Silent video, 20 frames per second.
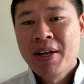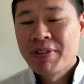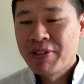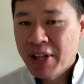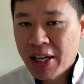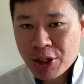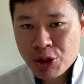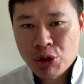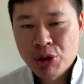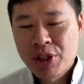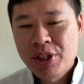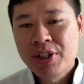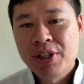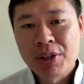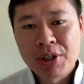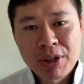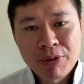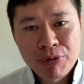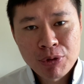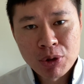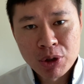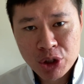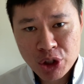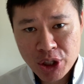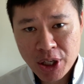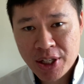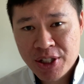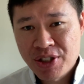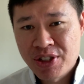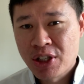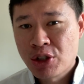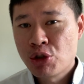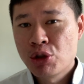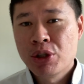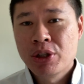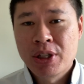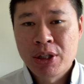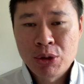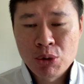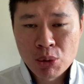naturally they'll give you a chance,
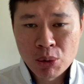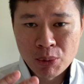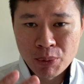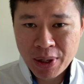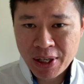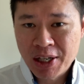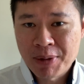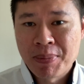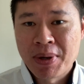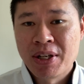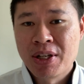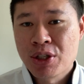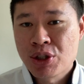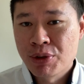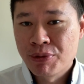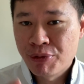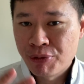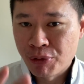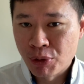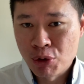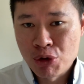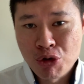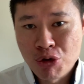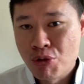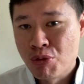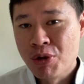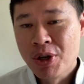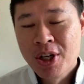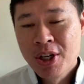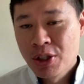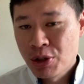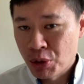naturally they do a recommendation for you.